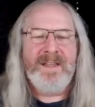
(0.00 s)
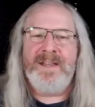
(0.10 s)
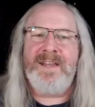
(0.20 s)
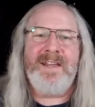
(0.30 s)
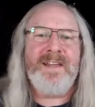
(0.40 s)

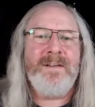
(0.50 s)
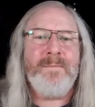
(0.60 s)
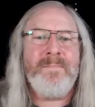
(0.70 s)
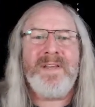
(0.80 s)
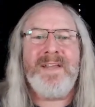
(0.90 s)

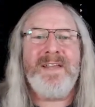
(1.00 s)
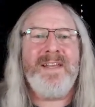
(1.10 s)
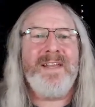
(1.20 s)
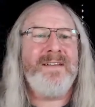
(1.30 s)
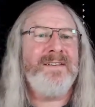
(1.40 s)
Hear
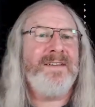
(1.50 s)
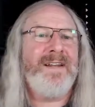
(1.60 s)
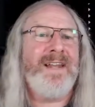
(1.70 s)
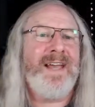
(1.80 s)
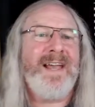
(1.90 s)
me in the
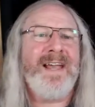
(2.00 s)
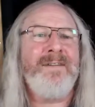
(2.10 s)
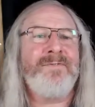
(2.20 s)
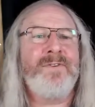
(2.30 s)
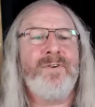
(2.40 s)

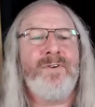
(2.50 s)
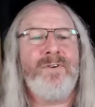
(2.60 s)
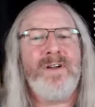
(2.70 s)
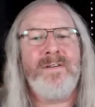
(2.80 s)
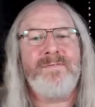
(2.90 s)

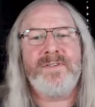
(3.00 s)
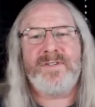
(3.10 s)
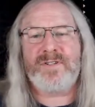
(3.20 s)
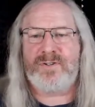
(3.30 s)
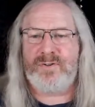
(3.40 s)
laughter of the
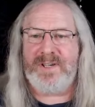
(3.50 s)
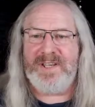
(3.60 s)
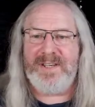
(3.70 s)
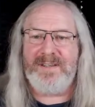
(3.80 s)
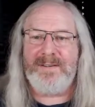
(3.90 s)

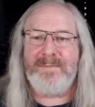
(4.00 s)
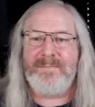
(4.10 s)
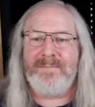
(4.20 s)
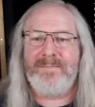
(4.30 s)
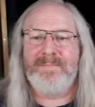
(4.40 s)

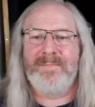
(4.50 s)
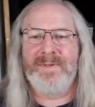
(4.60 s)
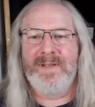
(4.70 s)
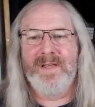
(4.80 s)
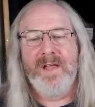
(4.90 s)
stream.
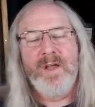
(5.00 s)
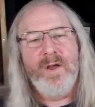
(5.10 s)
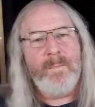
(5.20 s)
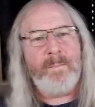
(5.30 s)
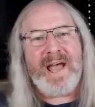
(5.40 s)

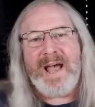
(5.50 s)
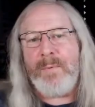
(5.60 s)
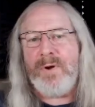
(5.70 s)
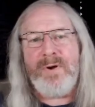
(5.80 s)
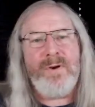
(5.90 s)

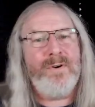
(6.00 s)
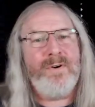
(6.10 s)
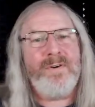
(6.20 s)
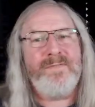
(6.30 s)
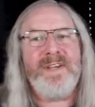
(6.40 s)
Power
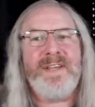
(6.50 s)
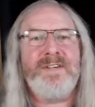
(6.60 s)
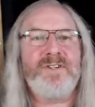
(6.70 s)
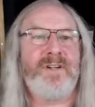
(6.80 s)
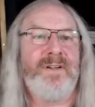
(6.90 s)
of
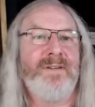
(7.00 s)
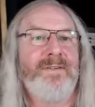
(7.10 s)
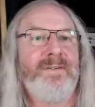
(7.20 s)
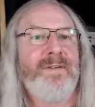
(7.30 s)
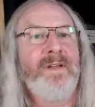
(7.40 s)
nature,
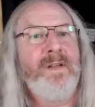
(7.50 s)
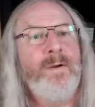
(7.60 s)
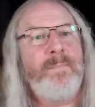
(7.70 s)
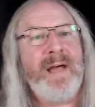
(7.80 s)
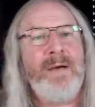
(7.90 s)

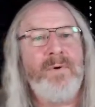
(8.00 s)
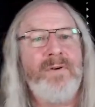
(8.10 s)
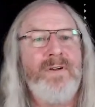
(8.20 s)
power